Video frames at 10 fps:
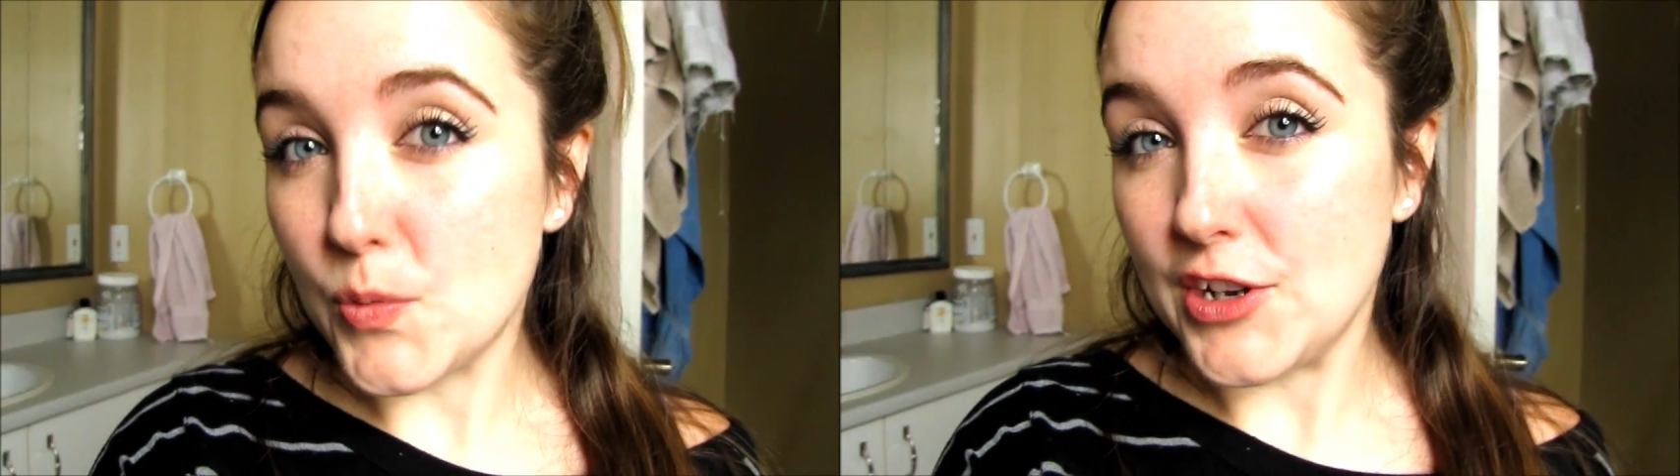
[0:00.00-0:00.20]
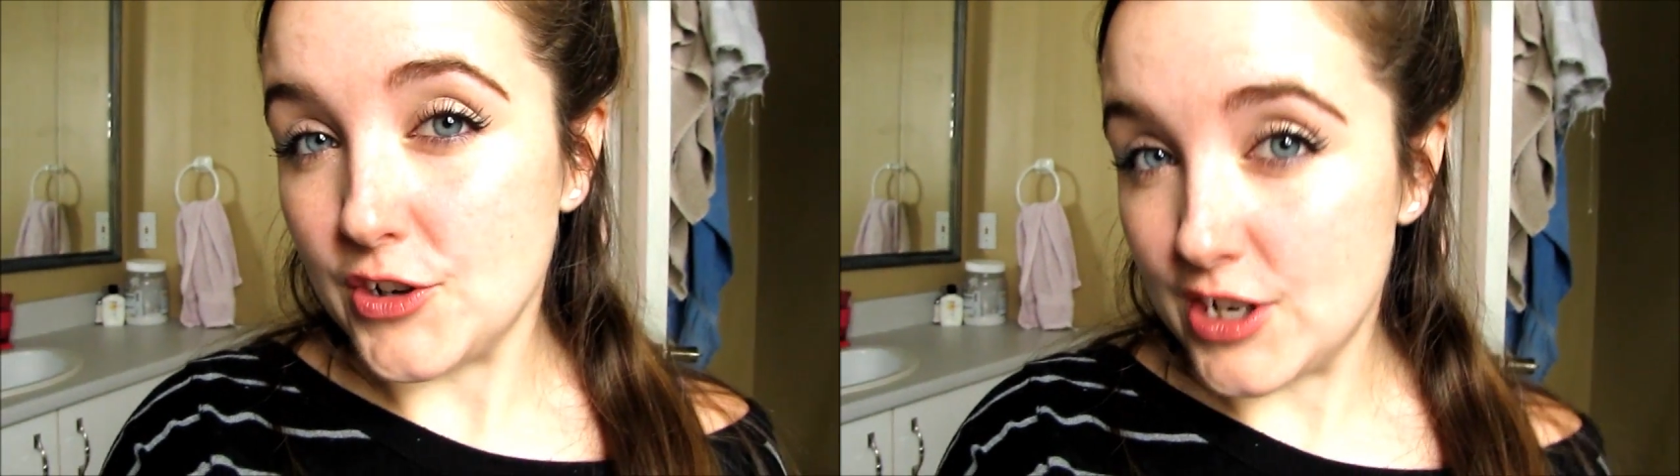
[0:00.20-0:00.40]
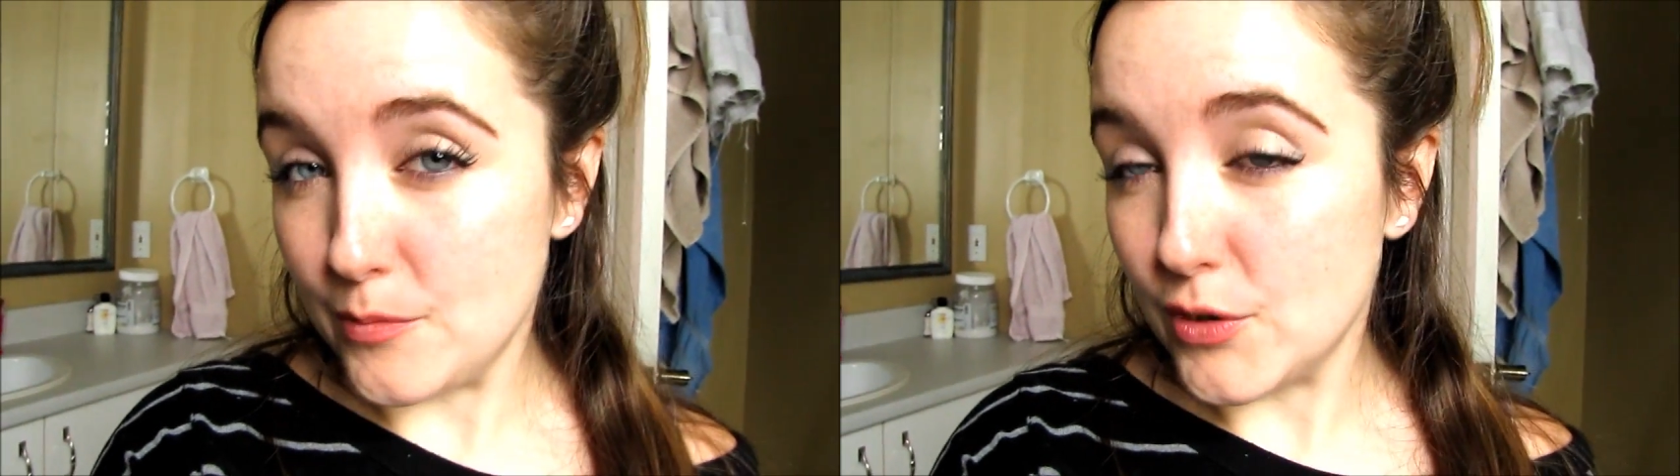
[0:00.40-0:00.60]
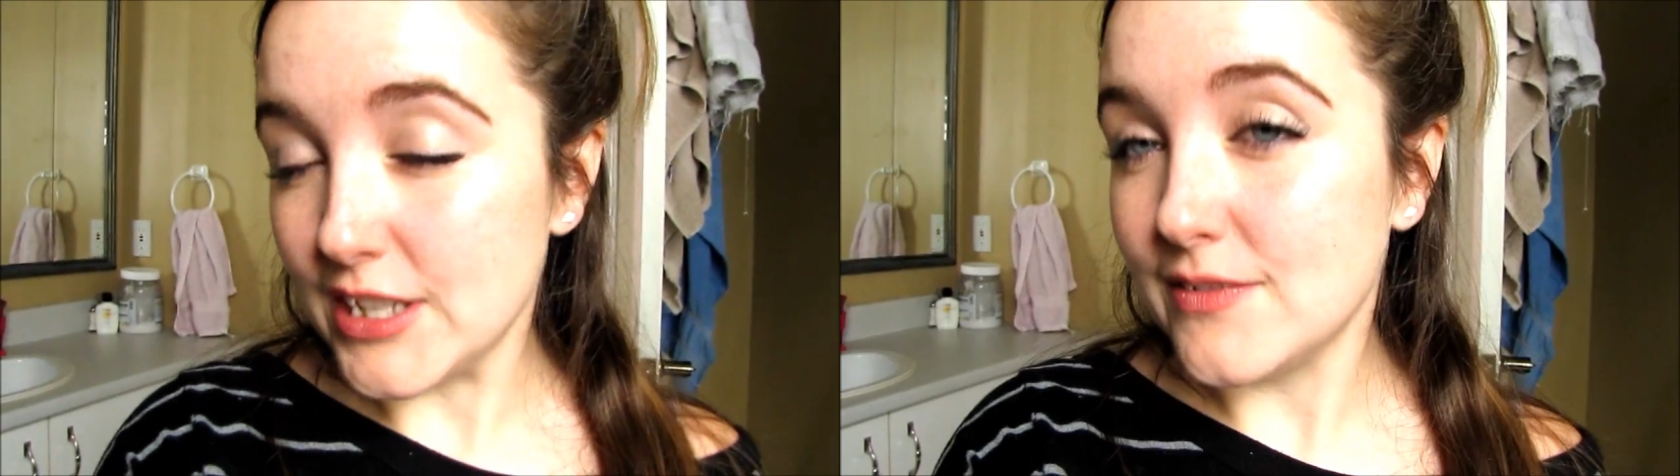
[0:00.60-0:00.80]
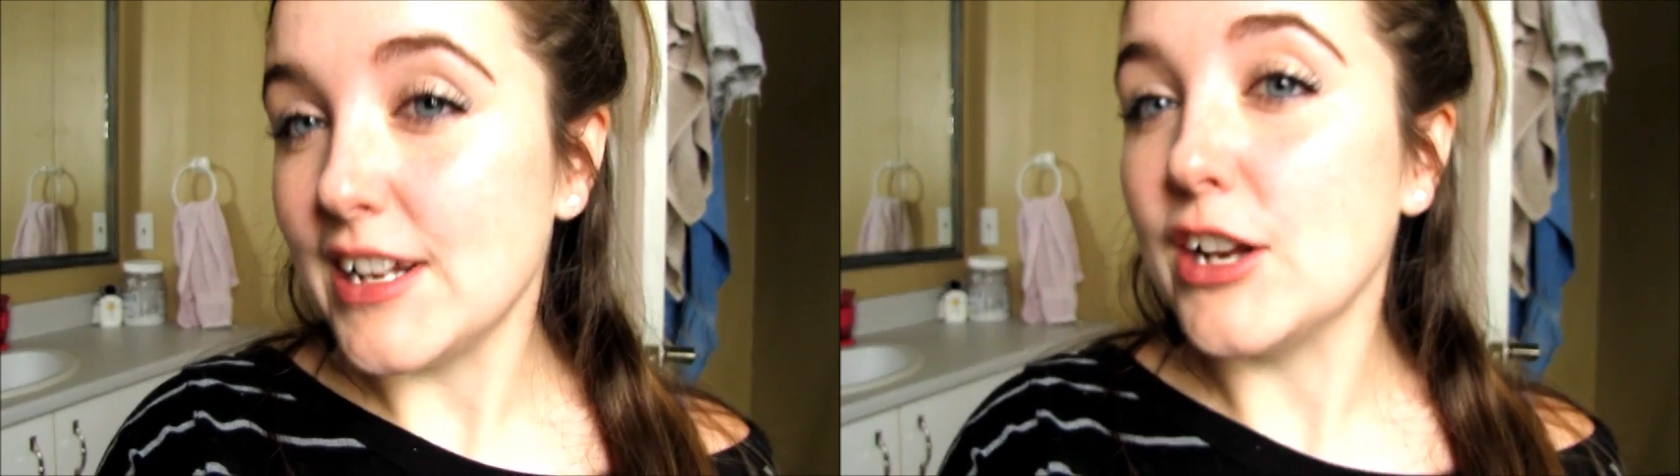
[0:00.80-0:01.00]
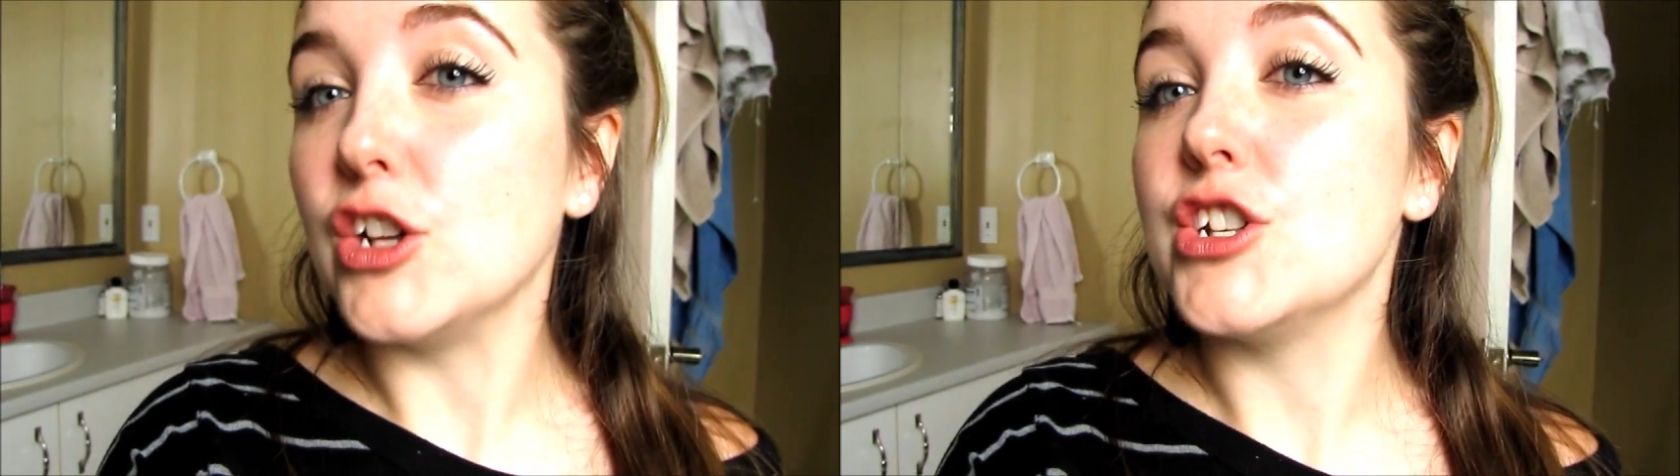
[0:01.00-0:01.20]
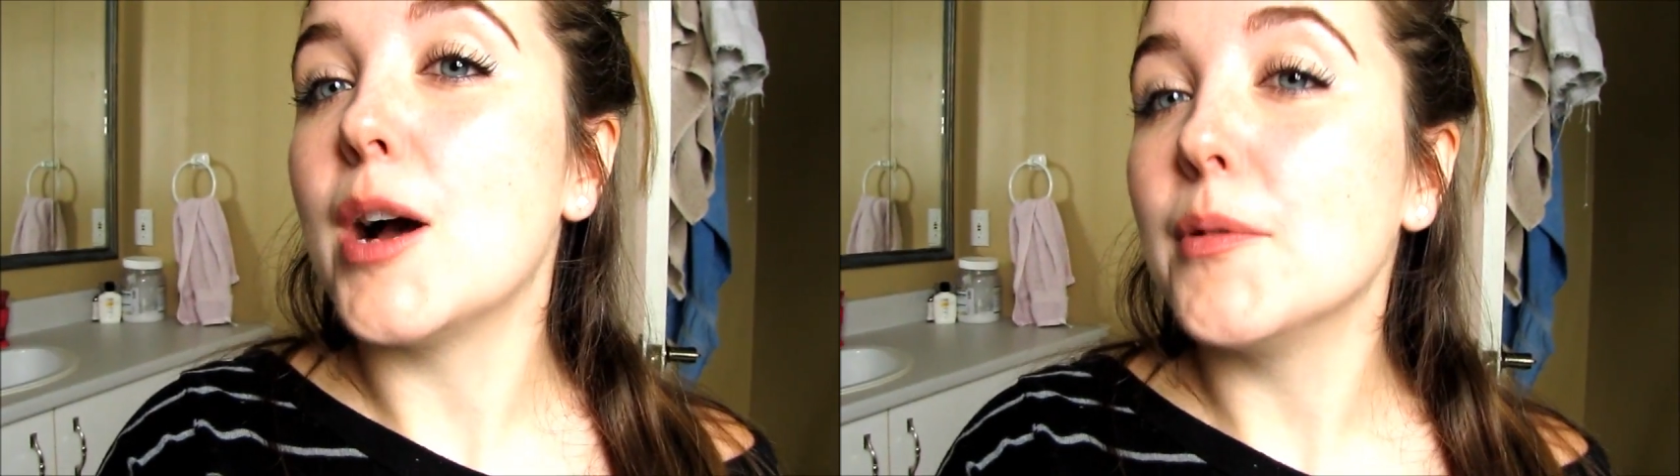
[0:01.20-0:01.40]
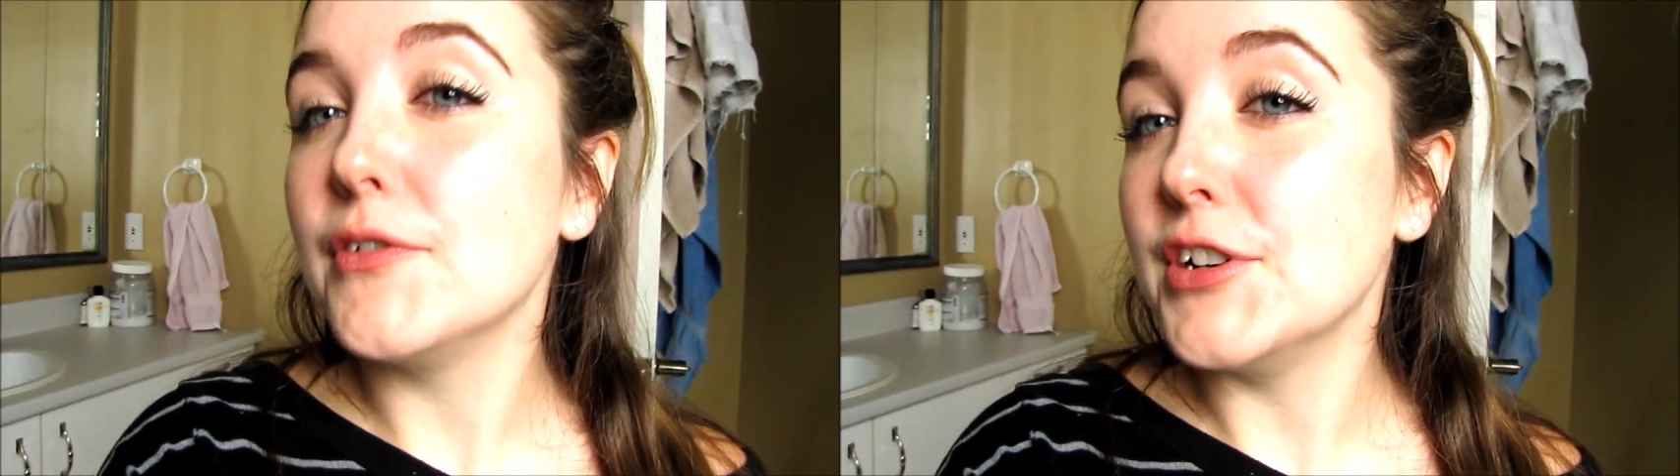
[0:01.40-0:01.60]
when you're done breastfeeding on
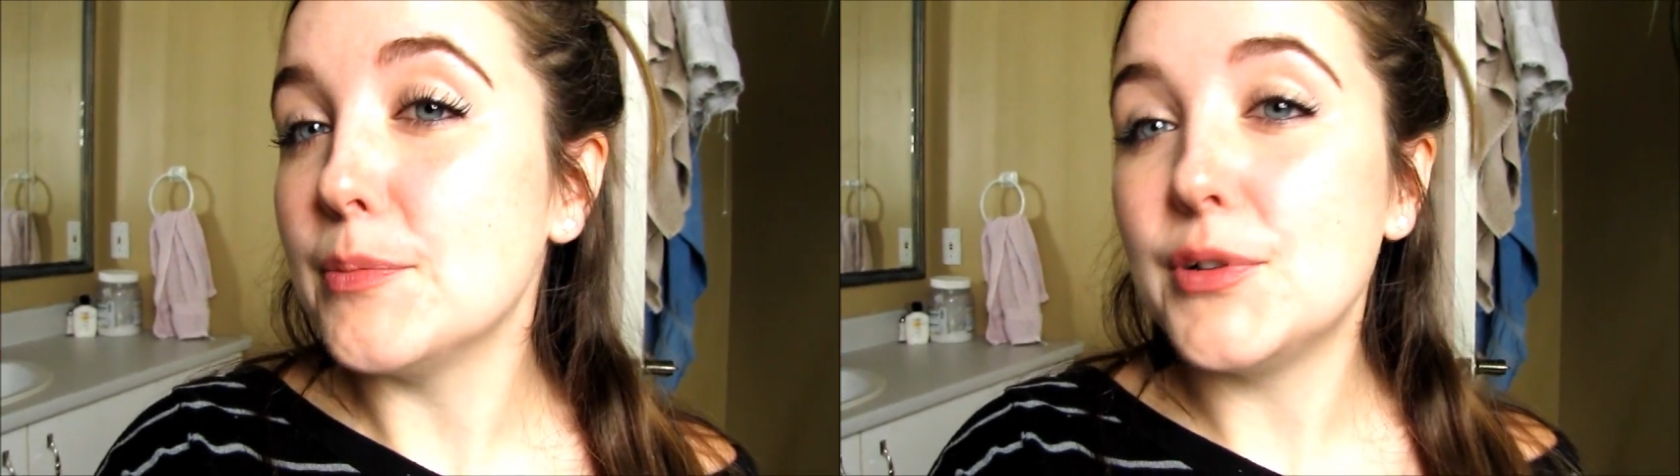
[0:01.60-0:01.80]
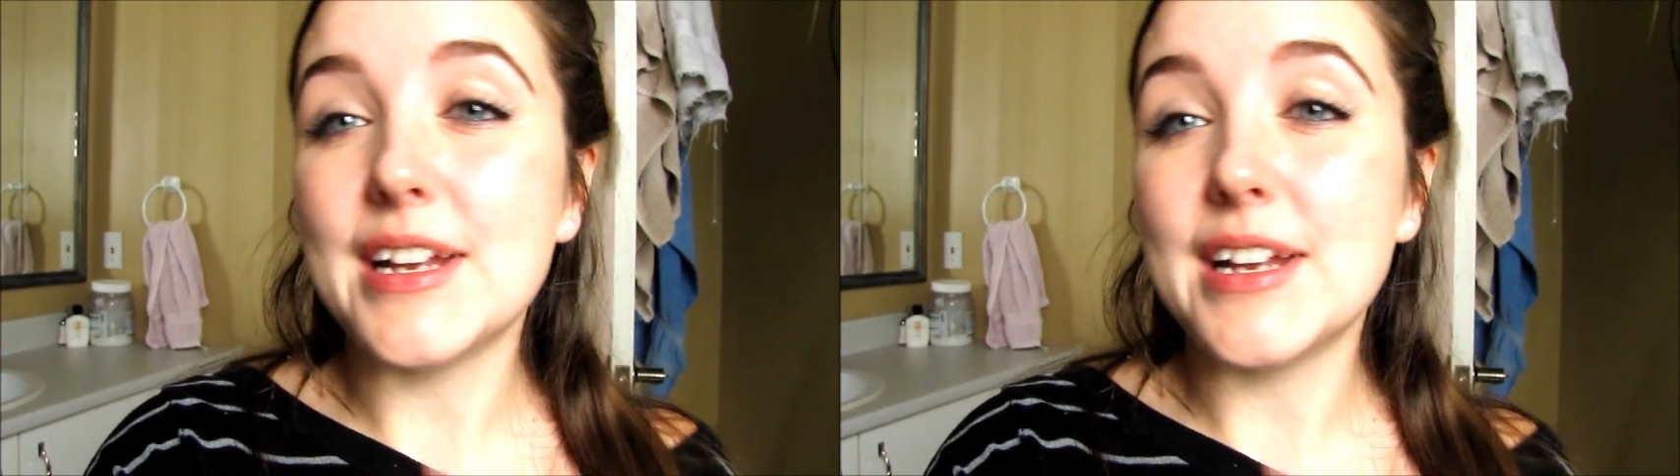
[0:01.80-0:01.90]
top of your nipple,